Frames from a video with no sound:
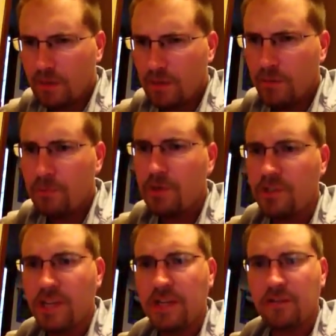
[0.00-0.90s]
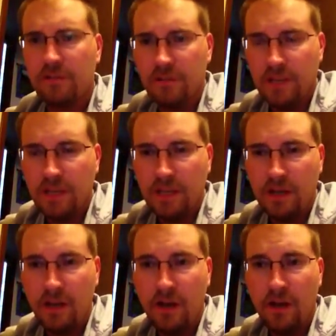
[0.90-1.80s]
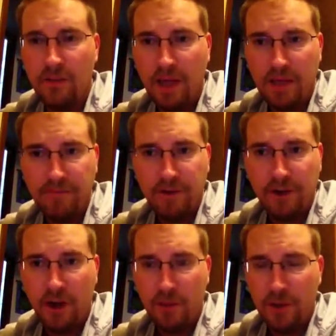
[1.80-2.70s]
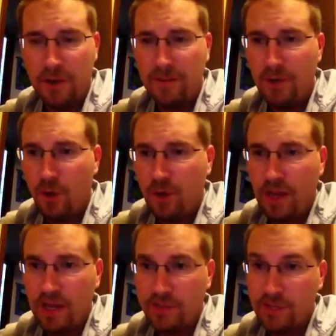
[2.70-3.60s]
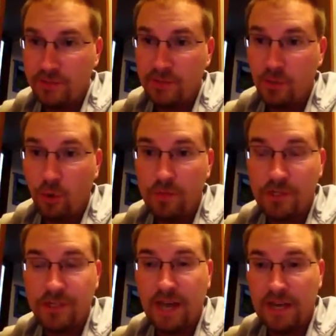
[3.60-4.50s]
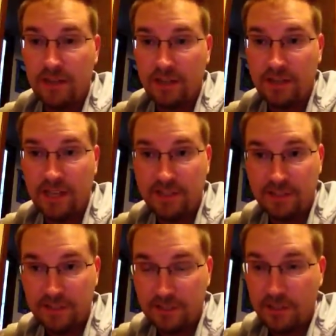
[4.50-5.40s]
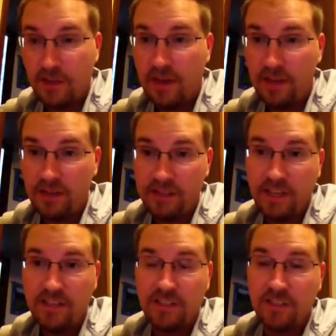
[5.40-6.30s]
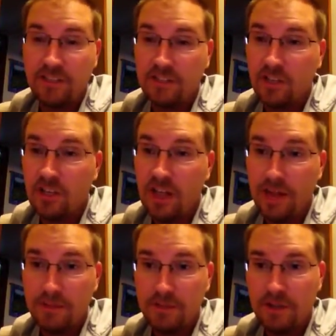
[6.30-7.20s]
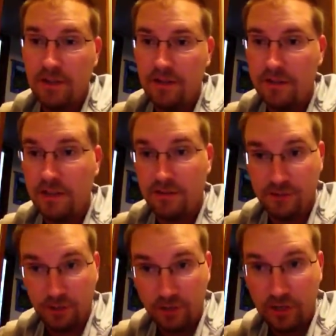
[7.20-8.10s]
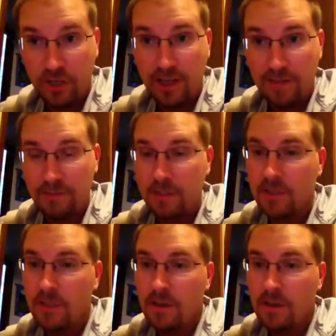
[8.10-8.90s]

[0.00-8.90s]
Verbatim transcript: uh, particularly um, a phenomenon known as absorption atelectasis. Now, atelectasis is collapse of al- is alveolar collapse.